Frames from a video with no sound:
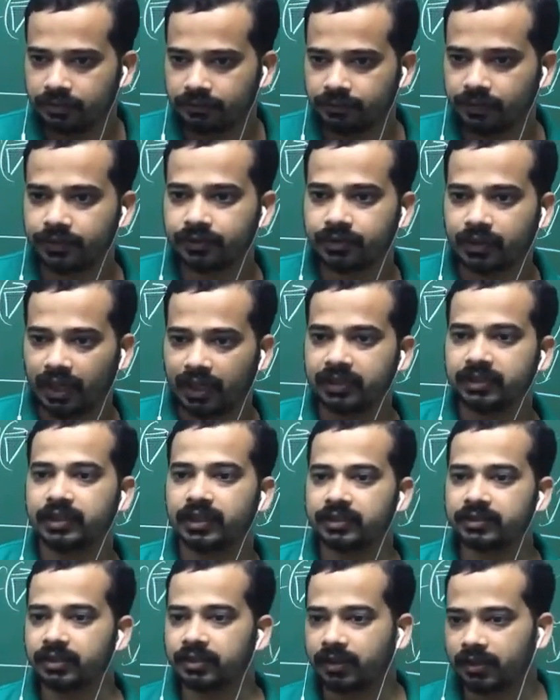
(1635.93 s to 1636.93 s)
When you can't
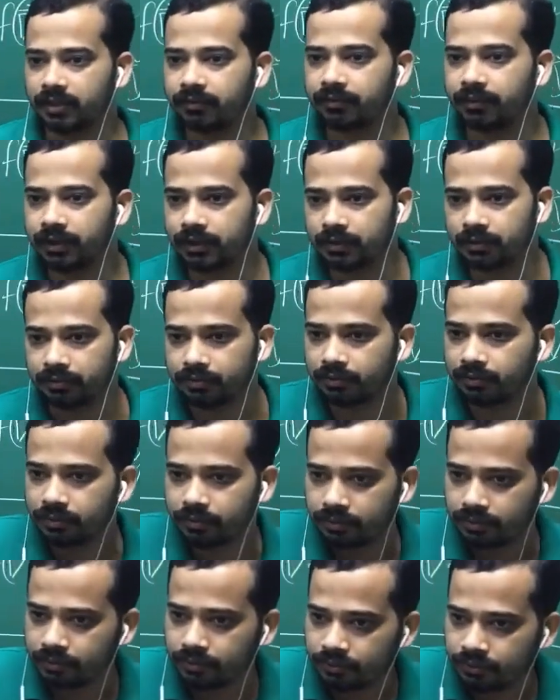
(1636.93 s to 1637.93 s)
take the derivative,
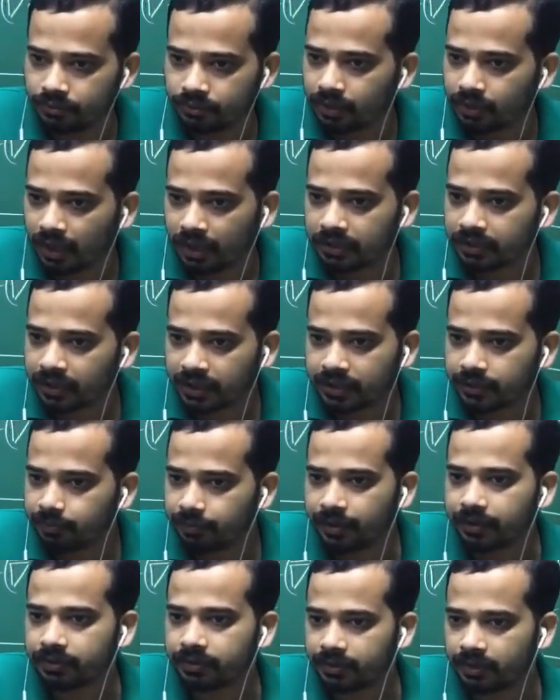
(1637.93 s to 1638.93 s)
you can't
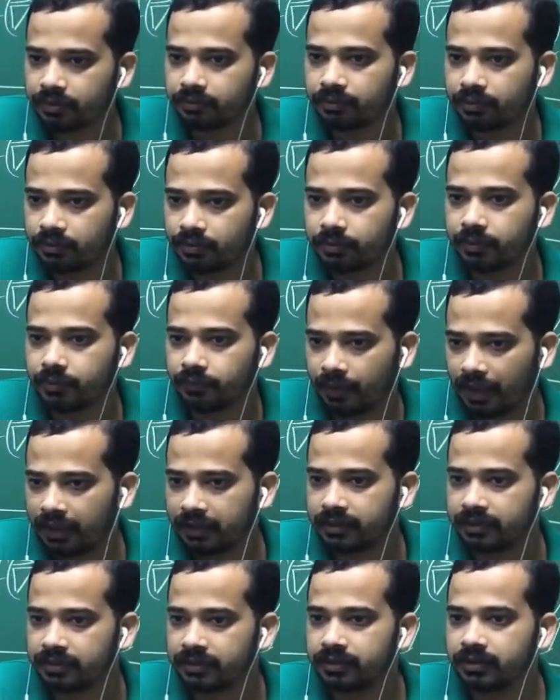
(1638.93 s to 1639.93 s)
expect that one to be
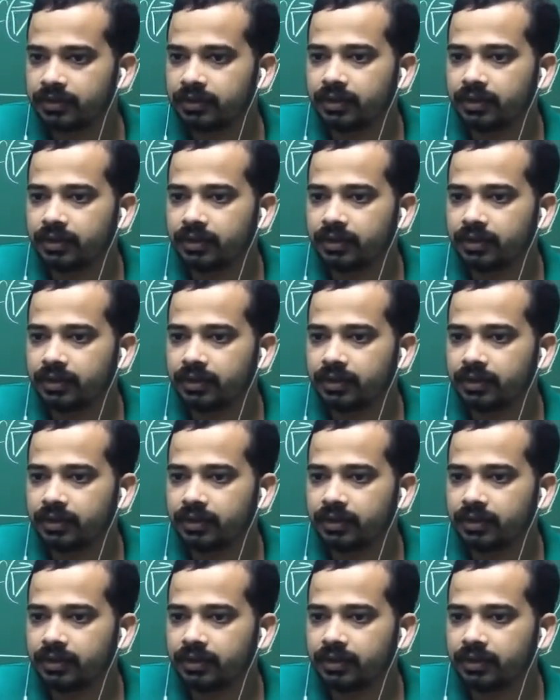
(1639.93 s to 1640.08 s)
valid.